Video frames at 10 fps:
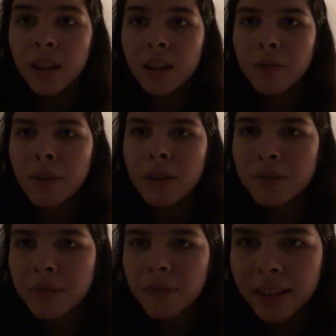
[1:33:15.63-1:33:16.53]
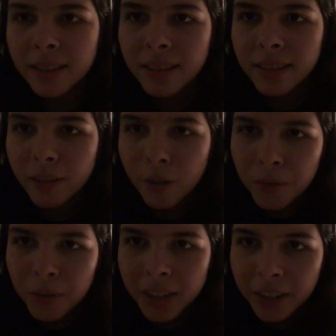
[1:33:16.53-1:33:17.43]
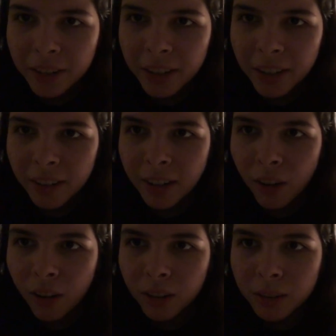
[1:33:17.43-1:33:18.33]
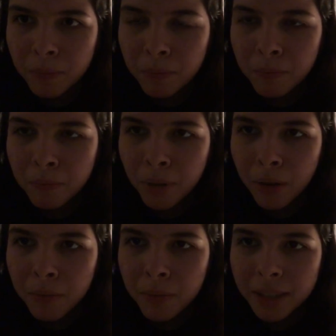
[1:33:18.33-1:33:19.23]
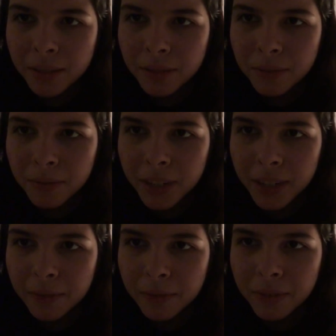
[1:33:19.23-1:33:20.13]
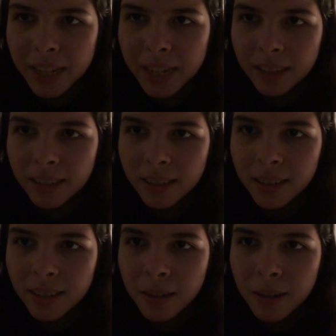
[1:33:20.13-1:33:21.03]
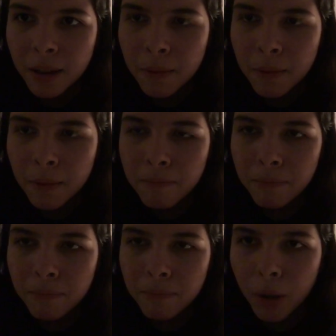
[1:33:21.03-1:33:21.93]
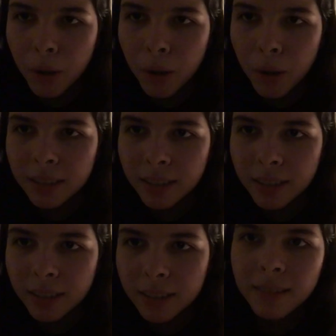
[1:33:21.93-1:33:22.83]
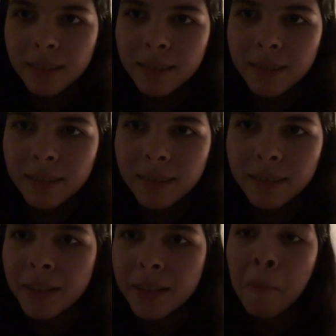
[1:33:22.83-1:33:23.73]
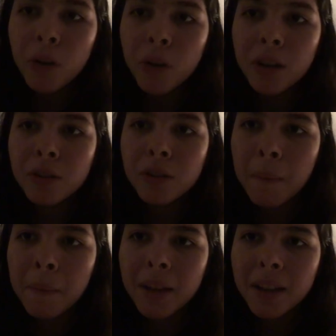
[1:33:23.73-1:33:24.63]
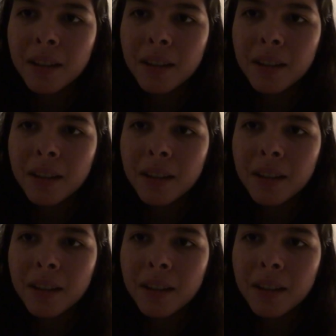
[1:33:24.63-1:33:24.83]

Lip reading: French fries, over here they are called pommes frites. Pommes frites. Where are you from?